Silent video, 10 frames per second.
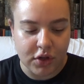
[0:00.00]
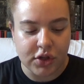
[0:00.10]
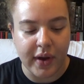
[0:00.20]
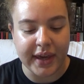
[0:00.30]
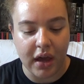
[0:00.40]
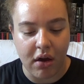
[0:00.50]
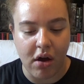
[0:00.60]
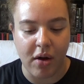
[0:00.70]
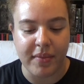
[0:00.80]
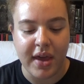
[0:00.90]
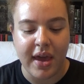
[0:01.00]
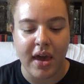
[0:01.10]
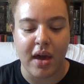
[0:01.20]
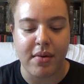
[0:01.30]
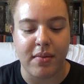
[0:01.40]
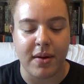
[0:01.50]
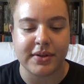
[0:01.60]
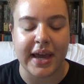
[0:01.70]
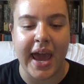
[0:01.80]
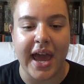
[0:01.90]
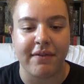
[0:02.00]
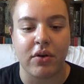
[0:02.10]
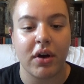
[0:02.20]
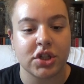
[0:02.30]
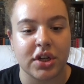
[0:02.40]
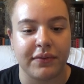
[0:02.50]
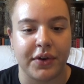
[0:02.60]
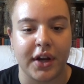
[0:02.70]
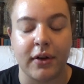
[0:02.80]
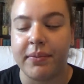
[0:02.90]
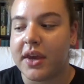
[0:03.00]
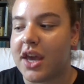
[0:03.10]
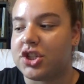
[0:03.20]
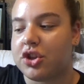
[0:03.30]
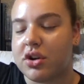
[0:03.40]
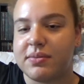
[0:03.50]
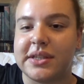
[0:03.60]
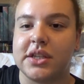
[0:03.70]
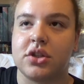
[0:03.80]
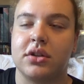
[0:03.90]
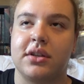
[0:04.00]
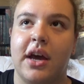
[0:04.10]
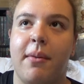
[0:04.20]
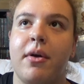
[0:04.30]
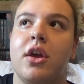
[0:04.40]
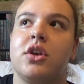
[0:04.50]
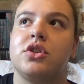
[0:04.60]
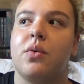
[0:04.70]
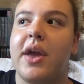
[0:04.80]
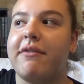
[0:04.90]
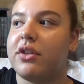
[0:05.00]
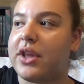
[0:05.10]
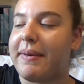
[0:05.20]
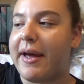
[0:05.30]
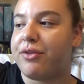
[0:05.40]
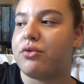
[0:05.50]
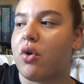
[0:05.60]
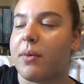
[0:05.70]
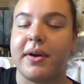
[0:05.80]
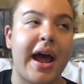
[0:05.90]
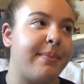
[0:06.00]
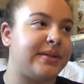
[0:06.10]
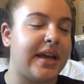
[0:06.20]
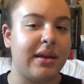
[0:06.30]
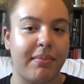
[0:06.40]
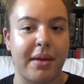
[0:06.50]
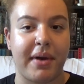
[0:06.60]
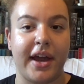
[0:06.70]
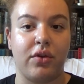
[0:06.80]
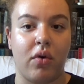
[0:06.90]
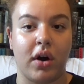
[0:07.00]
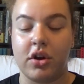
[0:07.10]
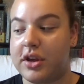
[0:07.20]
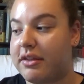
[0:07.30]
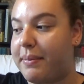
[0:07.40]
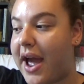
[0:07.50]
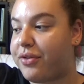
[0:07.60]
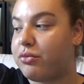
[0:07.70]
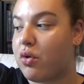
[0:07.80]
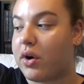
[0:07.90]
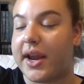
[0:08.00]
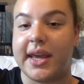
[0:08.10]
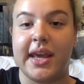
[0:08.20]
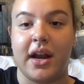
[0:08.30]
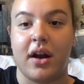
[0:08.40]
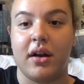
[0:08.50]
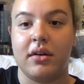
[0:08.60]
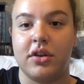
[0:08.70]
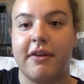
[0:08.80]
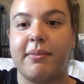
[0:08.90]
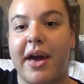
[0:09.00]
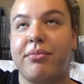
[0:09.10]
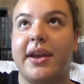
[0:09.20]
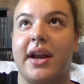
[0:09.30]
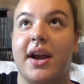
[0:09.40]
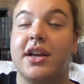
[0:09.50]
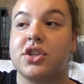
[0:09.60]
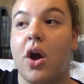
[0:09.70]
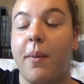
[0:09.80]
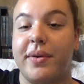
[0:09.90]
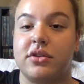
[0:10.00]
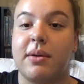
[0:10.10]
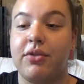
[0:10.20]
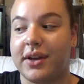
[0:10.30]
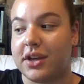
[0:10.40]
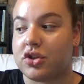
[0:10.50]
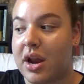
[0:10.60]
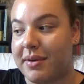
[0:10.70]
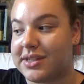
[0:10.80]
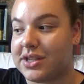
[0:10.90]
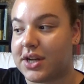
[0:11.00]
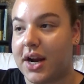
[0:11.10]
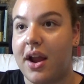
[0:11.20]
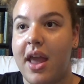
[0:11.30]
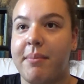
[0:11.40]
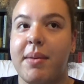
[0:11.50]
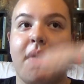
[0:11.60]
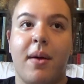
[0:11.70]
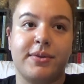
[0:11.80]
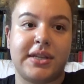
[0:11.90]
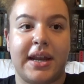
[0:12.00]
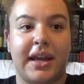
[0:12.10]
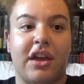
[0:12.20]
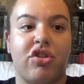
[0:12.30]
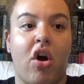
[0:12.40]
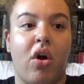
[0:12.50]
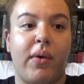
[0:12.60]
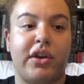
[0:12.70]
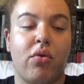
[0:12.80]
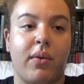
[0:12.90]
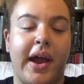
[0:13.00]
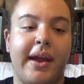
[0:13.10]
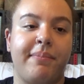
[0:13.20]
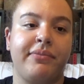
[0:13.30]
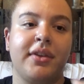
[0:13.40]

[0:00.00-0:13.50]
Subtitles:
So I get home and my mom's like, hey, I have a question for you. And she throws my sister in the tub. So we have the bathroom door open. I'm standing by my door. You have the bathroom door right here. You have the bathroom right here and it's open. So I'm looking straight at my sister. My mom's standing at the hallway doorway.